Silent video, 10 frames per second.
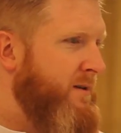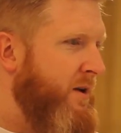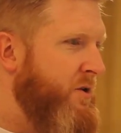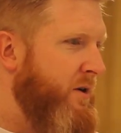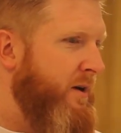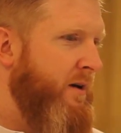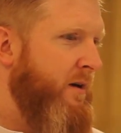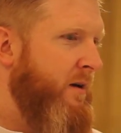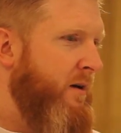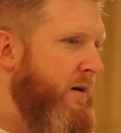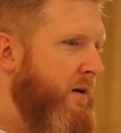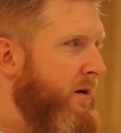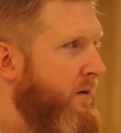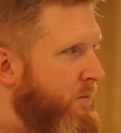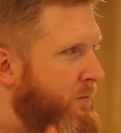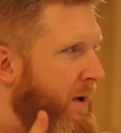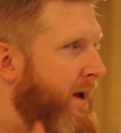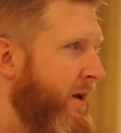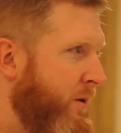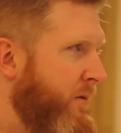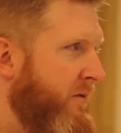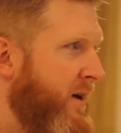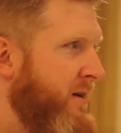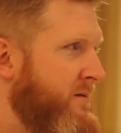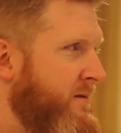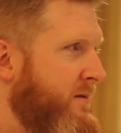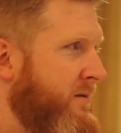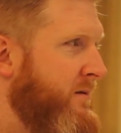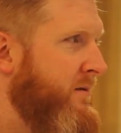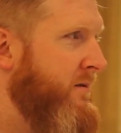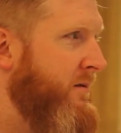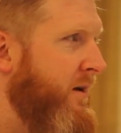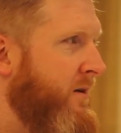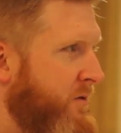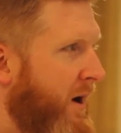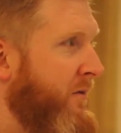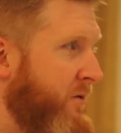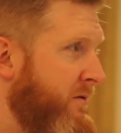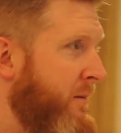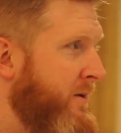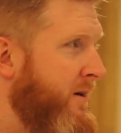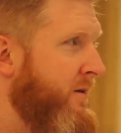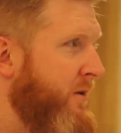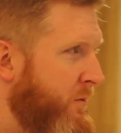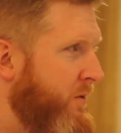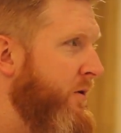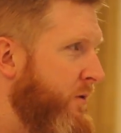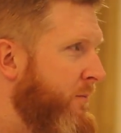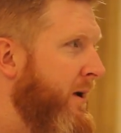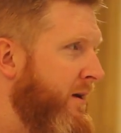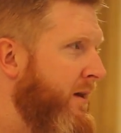actually uh, making up the fast. Yeah, yes. so after Ramadan, you would, yes. you would make